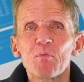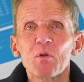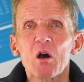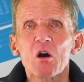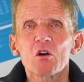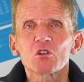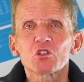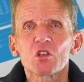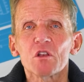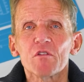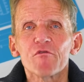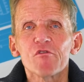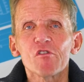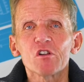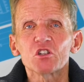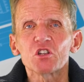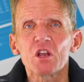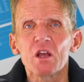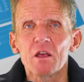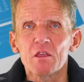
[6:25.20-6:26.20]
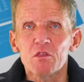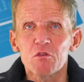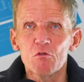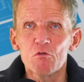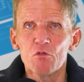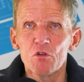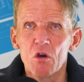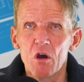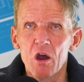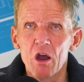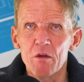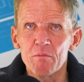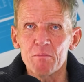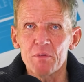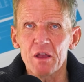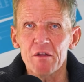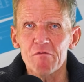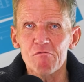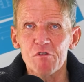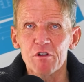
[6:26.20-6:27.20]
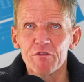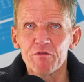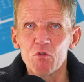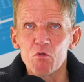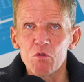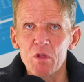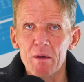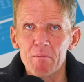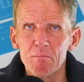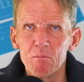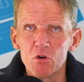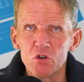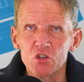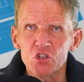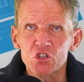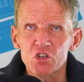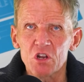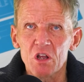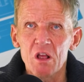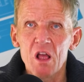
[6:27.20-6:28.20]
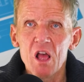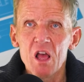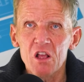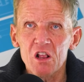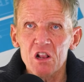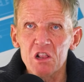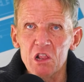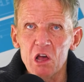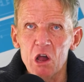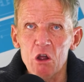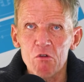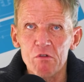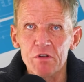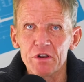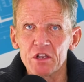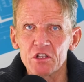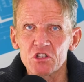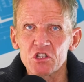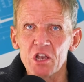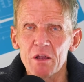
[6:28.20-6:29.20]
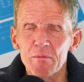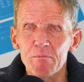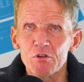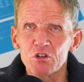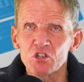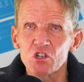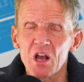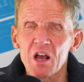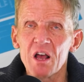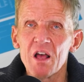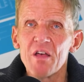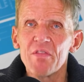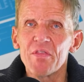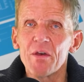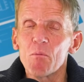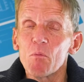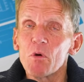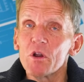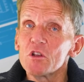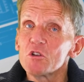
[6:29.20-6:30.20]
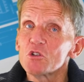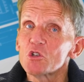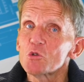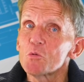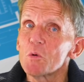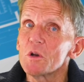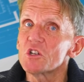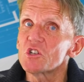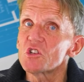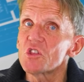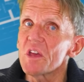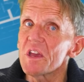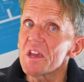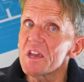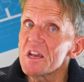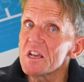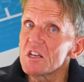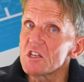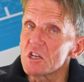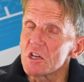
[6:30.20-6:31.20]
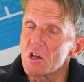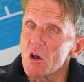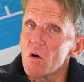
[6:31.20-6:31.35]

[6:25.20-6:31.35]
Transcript: blasting fresh air through your home, getting rid of all that moisture, lowering the temperature. Then when you switch the heating